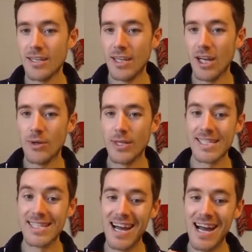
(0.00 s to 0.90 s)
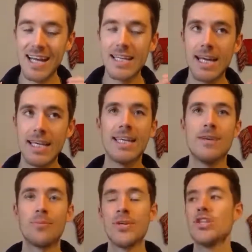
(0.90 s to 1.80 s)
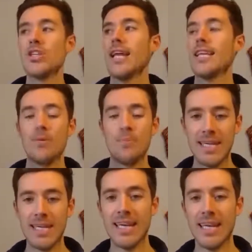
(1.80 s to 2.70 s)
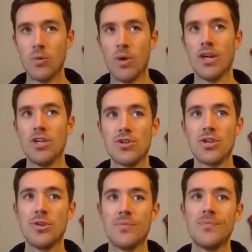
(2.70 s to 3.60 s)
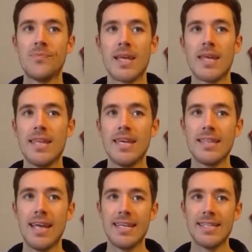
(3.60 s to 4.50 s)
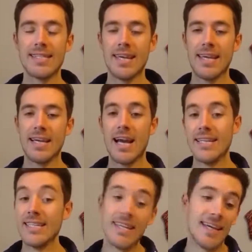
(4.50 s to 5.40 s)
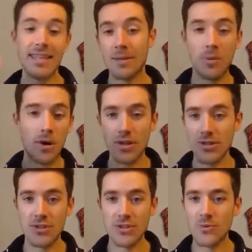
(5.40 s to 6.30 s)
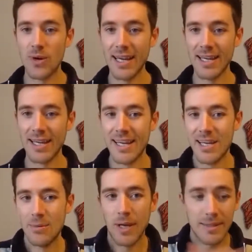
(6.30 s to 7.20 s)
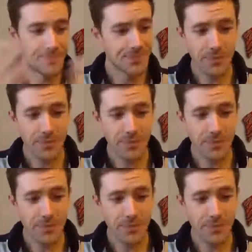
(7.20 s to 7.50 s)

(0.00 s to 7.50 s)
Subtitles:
And it's not. I can appreciate in the beginning where you could think that I need to hit the ball a certain way, but